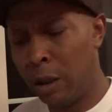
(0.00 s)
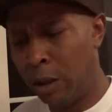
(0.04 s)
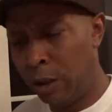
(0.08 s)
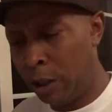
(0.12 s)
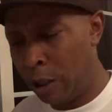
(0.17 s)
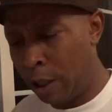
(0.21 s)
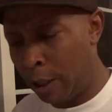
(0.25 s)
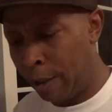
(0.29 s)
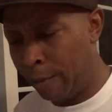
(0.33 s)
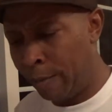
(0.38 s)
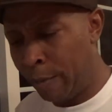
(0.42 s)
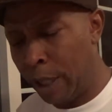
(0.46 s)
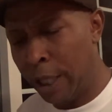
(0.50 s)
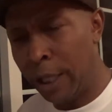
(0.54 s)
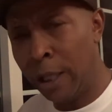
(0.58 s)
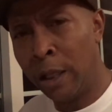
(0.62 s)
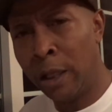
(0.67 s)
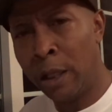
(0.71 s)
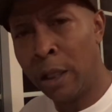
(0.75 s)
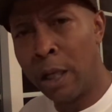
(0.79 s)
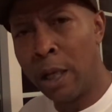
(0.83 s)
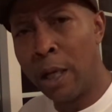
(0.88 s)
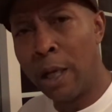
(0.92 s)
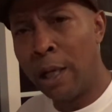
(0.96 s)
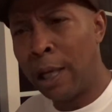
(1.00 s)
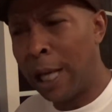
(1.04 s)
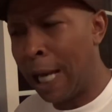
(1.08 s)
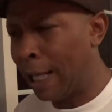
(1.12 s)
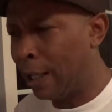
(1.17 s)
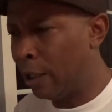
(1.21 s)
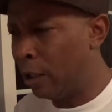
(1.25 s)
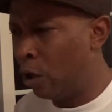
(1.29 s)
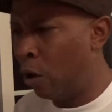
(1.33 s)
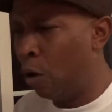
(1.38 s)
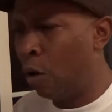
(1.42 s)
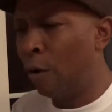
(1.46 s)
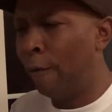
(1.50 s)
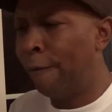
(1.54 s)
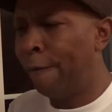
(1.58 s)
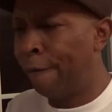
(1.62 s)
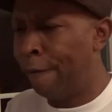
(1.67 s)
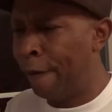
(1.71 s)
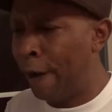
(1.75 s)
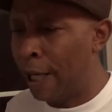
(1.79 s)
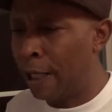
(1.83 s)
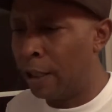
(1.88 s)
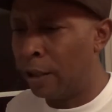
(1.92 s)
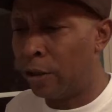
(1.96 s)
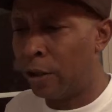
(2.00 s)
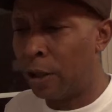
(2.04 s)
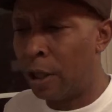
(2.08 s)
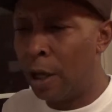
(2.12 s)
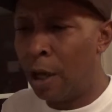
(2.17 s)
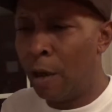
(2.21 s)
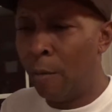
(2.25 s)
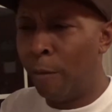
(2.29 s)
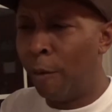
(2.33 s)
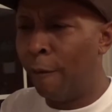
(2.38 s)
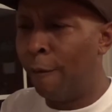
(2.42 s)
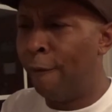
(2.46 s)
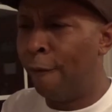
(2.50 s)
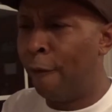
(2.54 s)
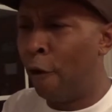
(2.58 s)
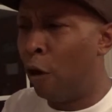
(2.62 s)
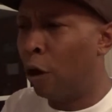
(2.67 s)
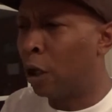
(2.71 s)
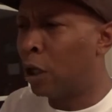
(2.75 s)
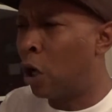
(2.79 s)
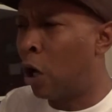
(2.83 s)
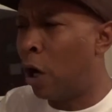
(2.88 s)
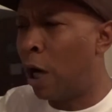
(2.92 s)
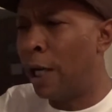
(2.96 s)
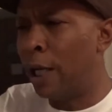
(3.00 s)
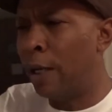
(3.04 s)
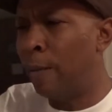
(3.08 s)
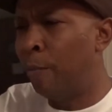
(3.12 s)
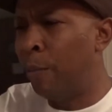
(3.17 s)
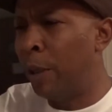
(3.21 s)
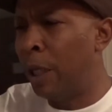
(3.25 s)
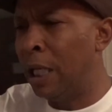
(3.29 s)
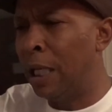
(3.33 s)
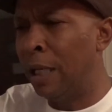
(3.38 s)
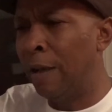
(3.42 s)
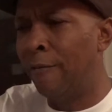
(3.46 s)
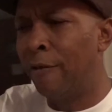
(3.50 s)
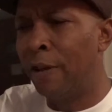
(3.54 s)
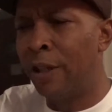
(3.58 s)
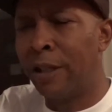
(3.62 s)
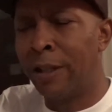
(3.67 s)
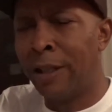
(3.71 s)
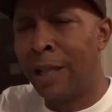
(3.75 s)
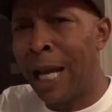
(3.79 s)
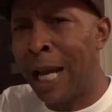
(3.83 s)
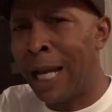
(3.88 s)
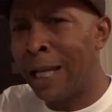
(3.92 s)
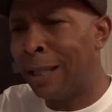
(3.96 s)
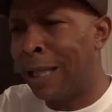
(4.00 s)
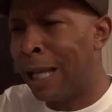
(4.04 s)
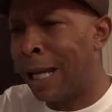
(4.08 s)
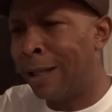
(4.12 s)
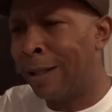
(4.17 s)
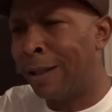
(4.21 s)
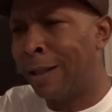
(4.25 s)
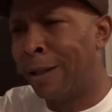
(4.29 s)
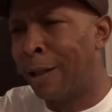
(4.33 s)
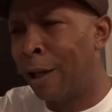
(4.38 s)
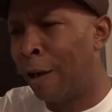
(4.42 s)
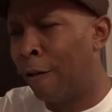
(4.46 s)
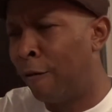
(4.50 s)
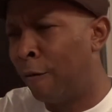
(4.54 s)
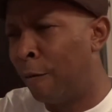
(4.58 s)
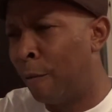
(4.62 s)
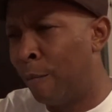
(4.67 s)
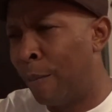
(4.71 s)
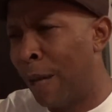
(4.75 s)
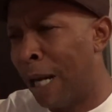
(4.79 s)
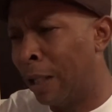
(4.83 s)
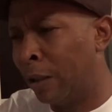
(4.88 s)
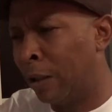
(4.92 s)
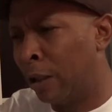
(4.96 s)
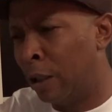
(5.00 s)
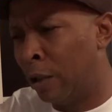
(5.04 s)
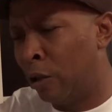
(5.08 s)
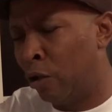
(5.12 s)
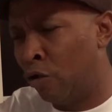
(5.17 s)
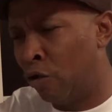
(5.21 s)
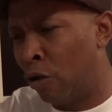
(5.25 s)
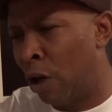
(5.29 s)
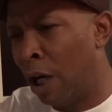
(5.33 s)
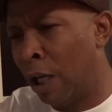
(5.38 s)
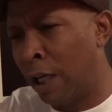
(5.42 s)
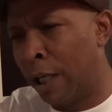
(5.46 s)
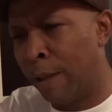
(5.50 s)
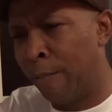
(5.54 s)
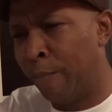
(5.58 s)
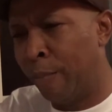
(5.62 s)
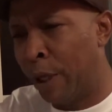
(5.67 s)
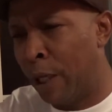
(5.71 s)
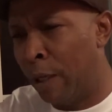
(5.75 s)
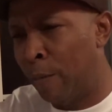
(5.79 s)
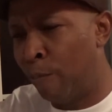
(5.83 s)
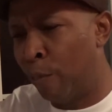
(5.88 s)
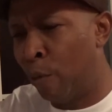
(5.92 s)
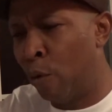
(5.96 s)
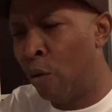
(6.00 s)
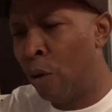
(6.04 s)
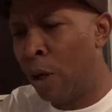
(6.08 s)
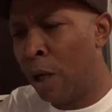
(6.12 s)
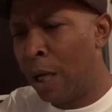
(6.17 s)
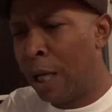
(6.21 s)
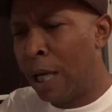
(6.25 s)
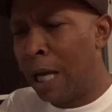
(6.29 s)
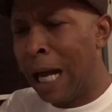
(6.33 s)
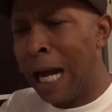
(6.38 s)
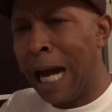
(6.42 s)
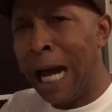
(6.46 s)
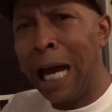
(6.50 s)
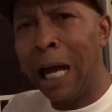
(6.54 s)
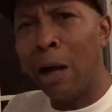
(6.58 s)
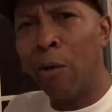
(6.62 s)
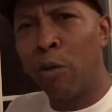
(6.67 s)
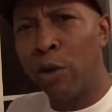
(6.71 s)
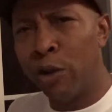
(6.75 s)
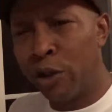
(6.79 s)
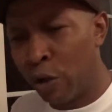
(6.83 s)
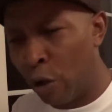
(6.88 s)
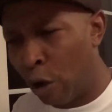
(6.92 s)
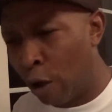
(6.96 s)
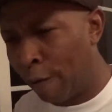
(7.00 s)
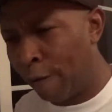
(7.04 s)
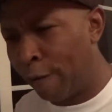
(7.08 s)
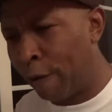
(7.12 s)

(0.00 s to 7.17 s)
You know what I mean? Like, no offense, before Cardi B even said that stuff about the drugging people, I was all